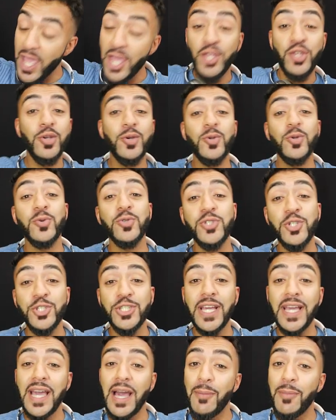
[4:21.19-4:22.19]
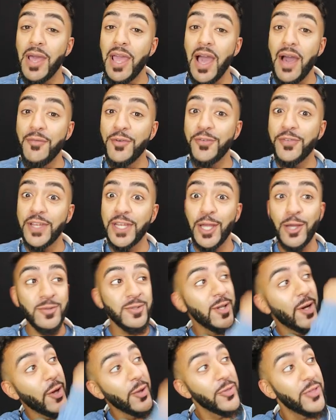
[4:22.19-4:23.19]
You can also check out my other videos
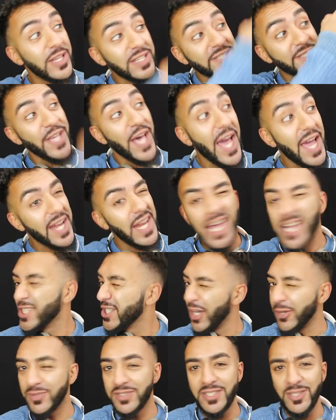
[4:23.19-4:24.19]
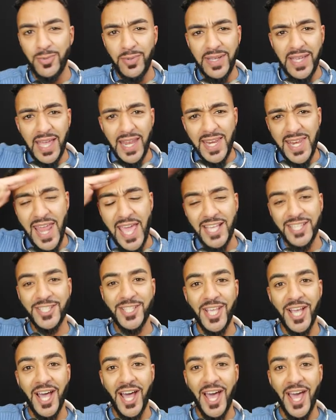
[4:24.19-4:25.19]
along this side and I shall see you again next
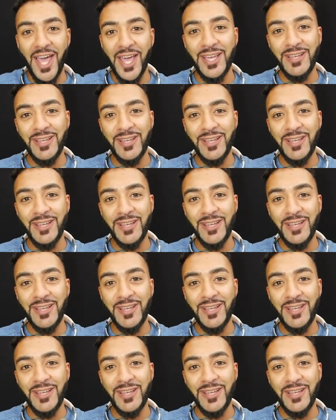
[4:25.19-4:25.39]
time.